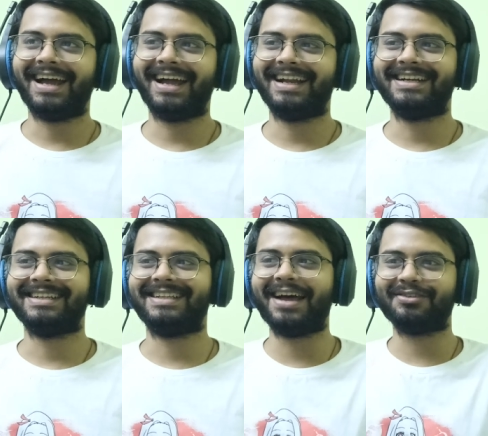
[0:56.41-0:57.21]
And
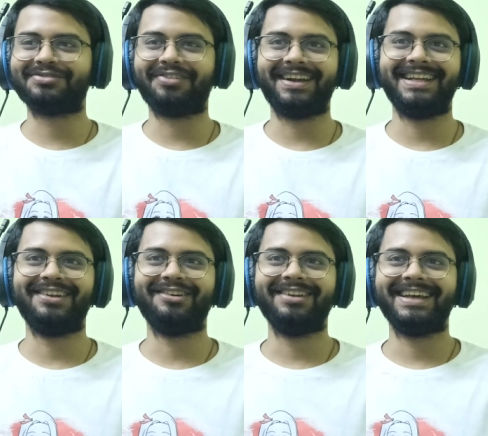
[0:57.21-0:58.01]
that was funny,
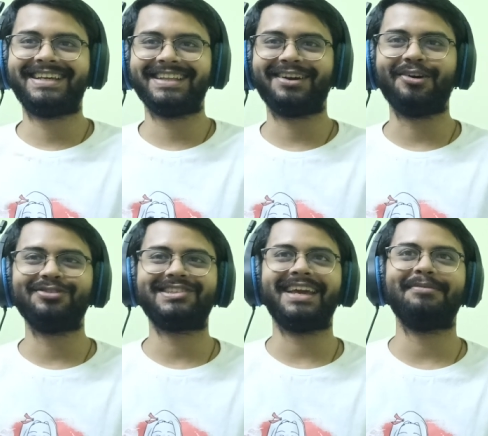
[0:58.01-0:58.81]
you know, like the
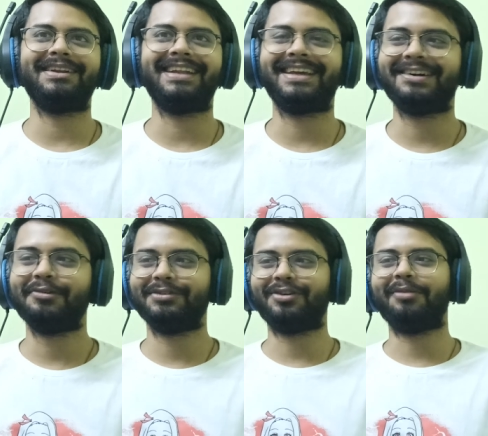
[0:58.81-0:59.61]
ghost came and like
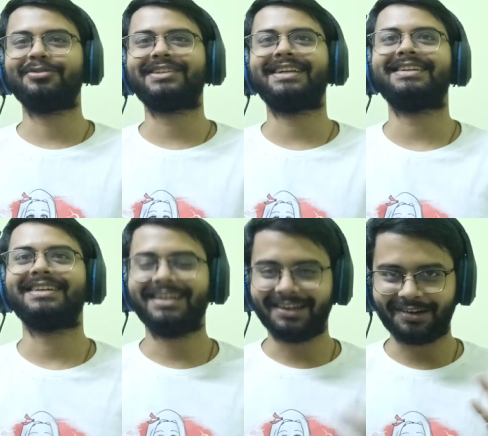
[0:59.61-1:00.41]
was almost
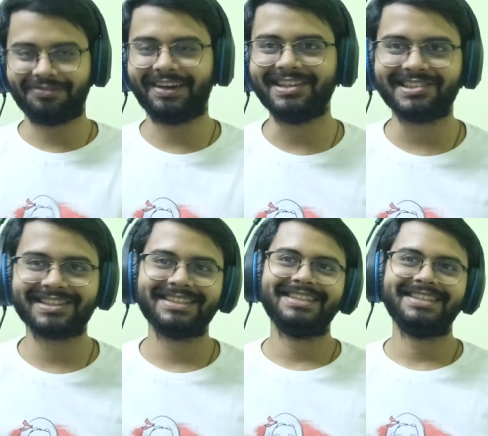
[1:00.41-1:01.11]
at her face,